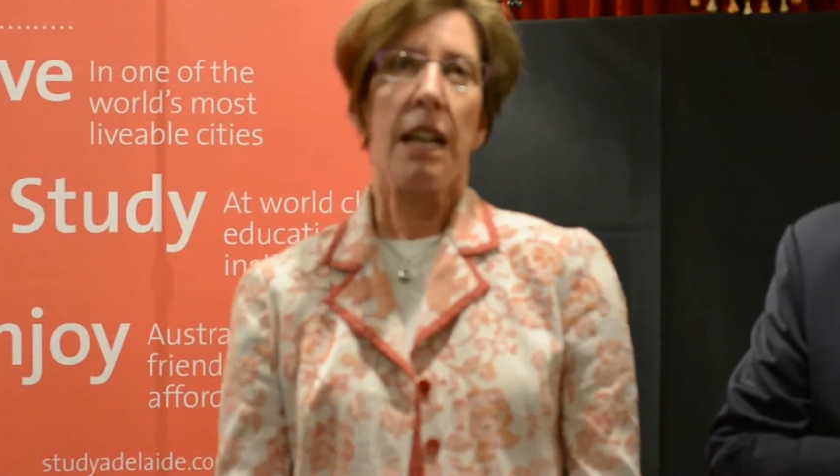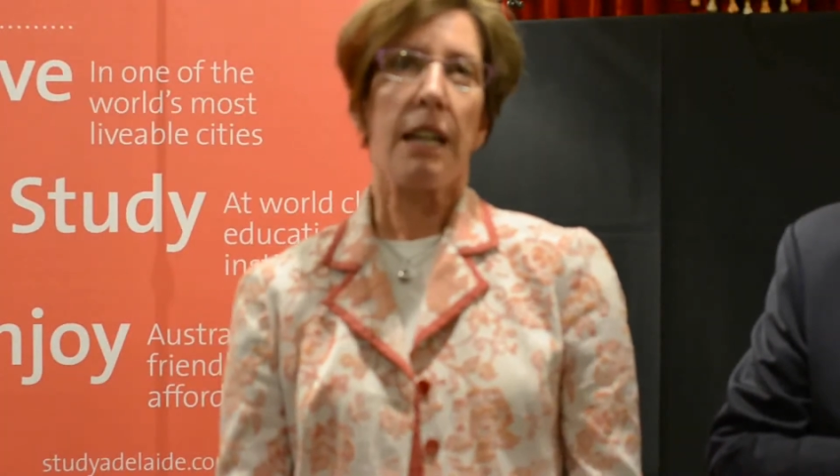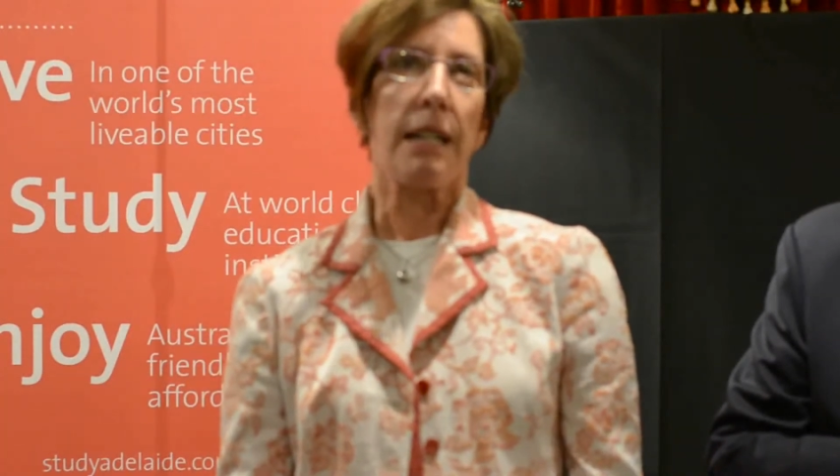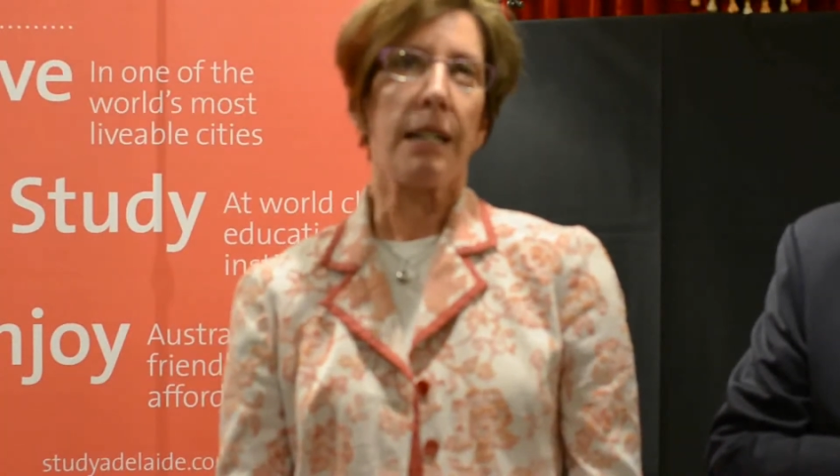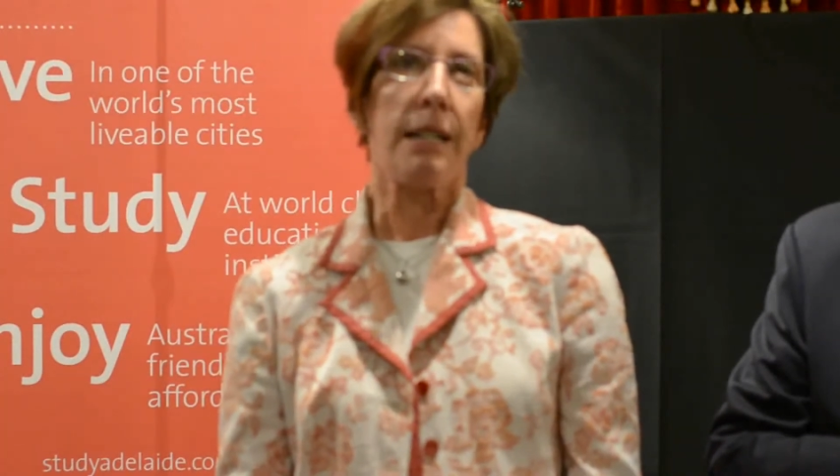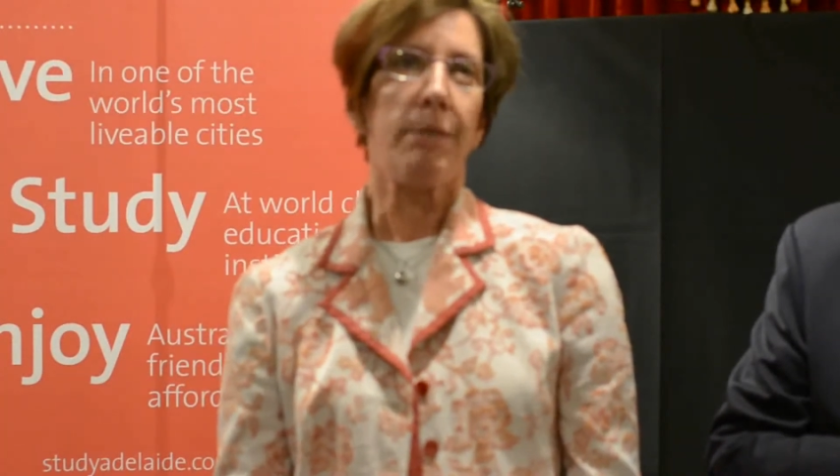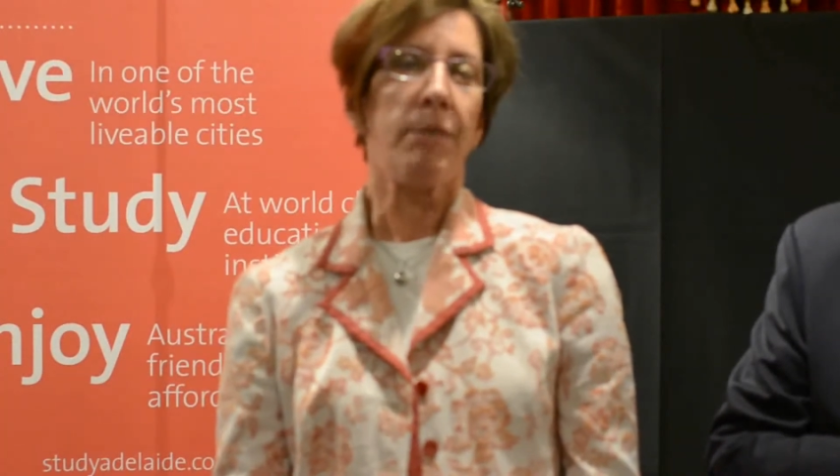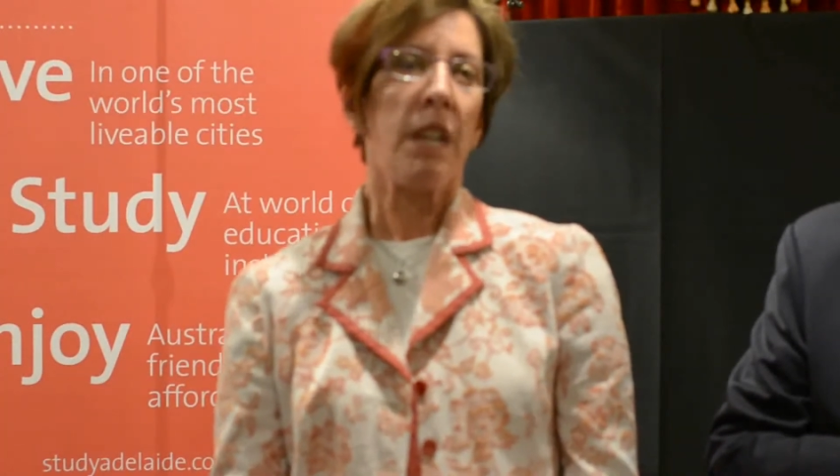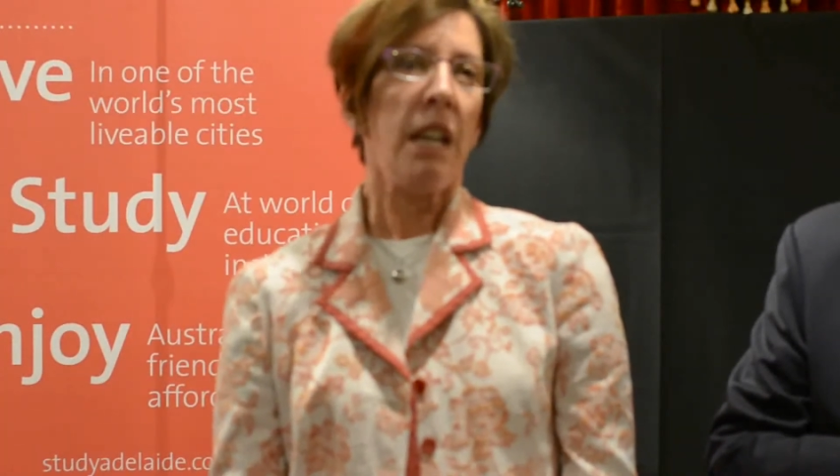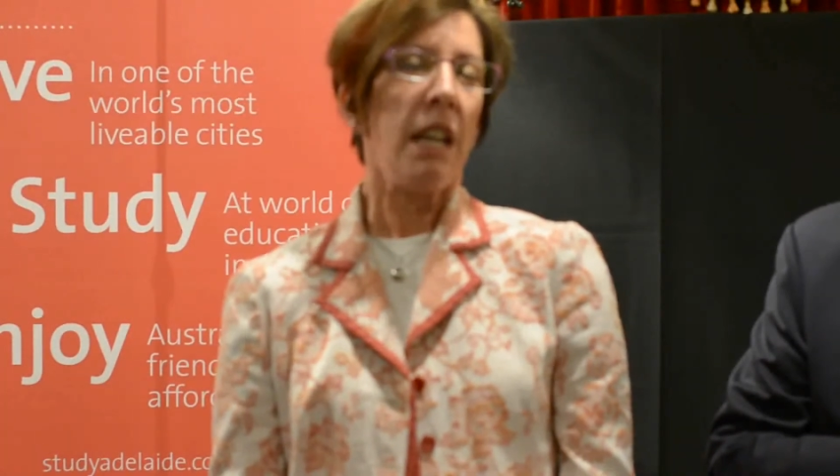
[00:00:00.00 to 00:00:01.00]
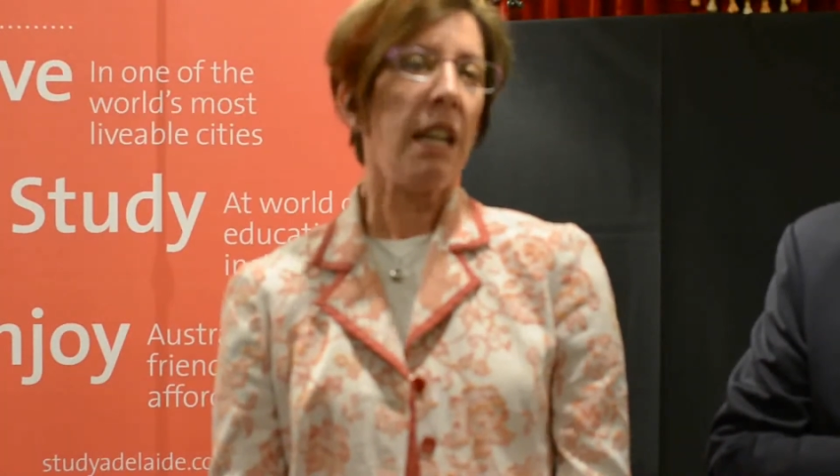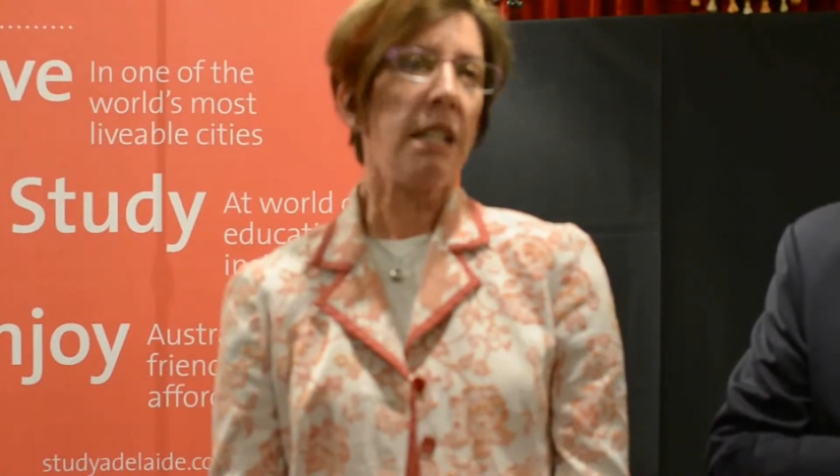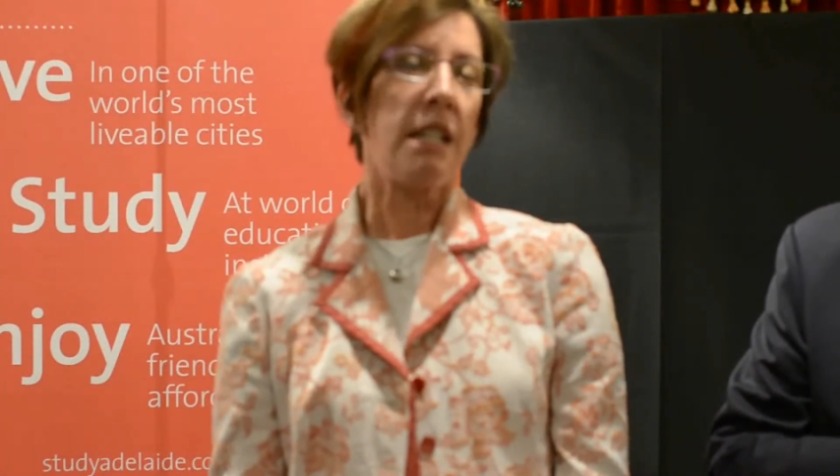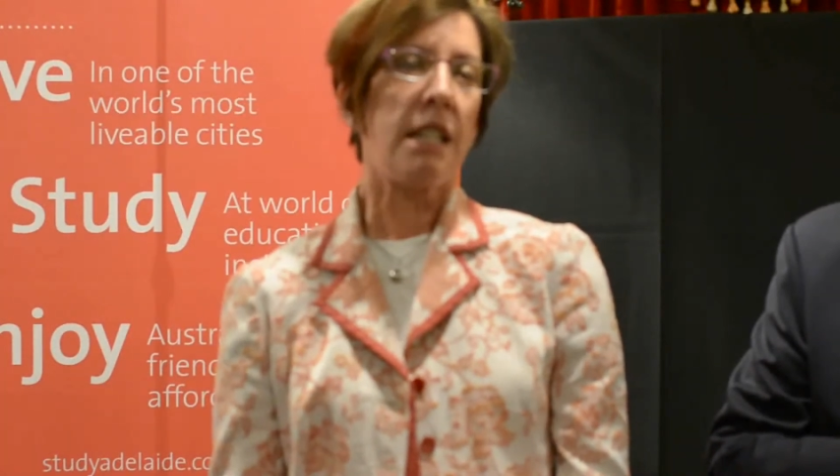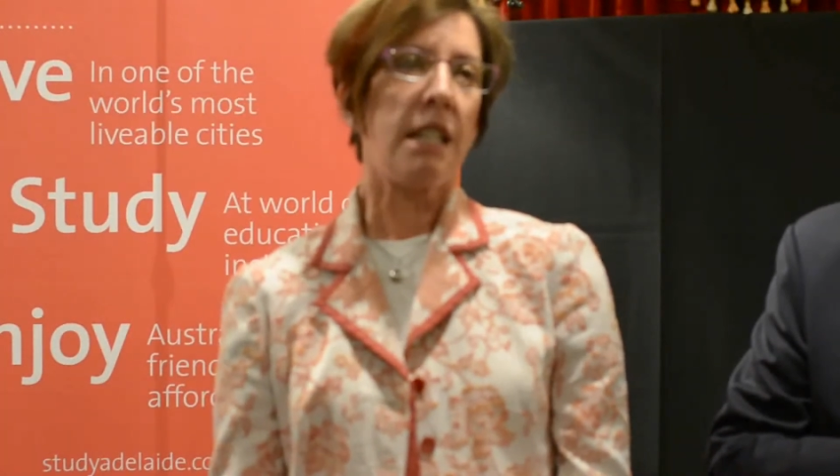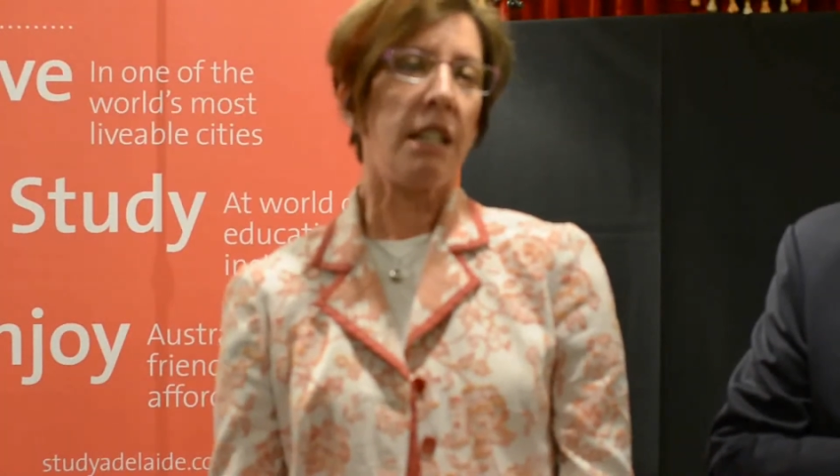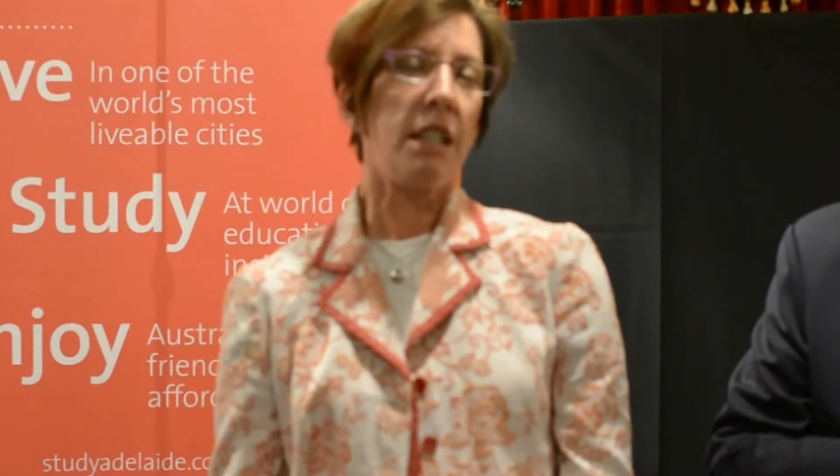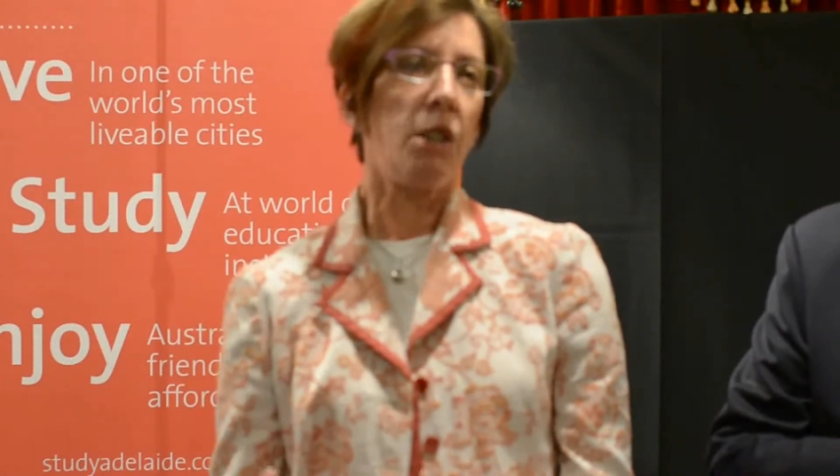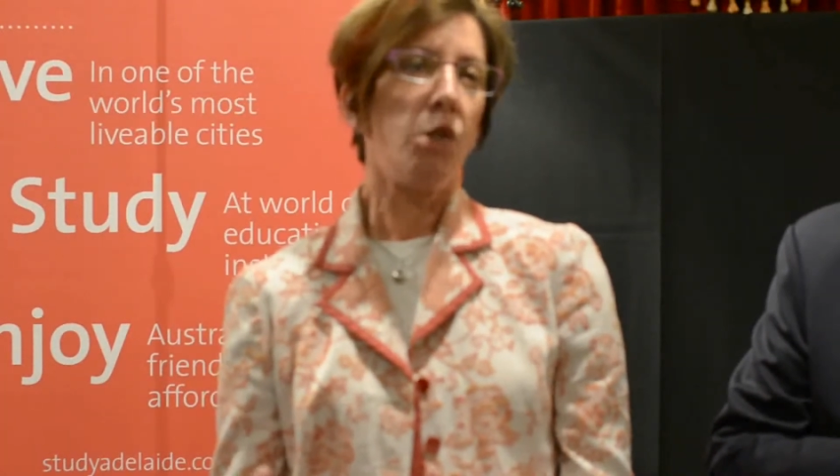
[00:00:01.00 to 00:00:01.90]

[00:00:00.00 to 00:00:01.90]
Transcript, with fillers: Um, it, the,